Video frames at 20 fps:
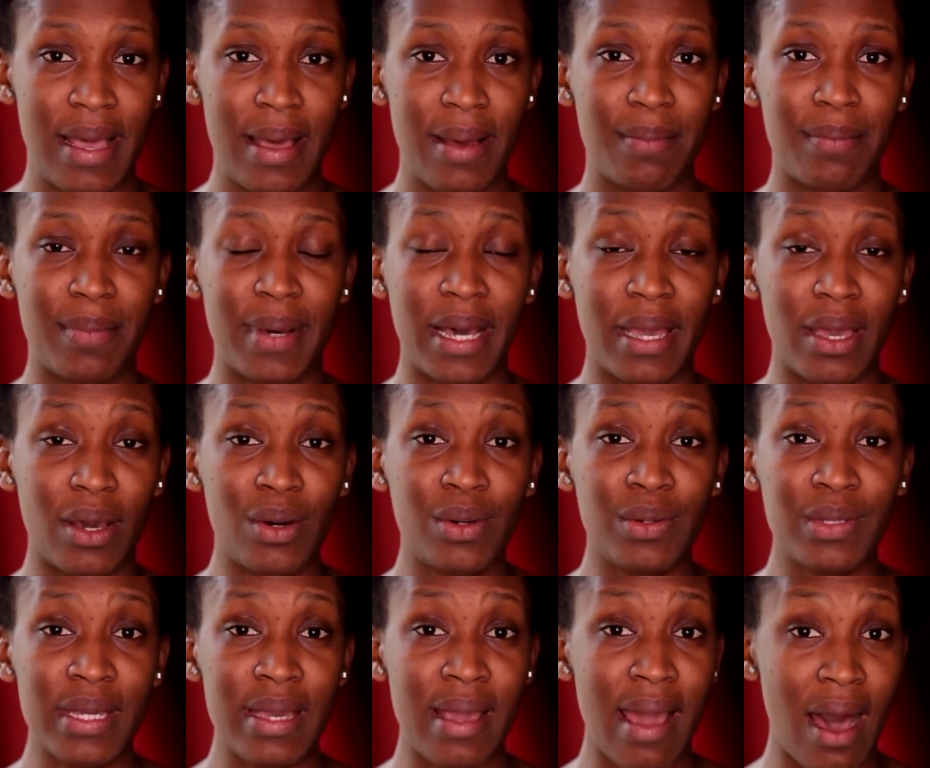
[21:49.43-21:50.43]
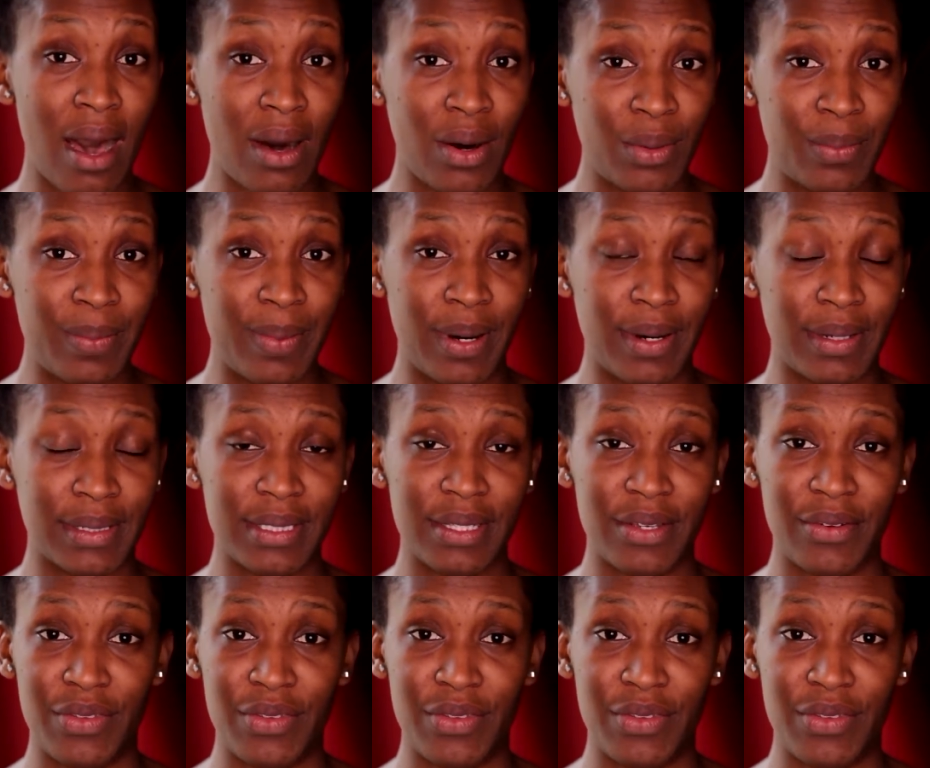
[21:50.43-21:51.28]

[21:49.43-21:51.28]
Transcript: by owning our part of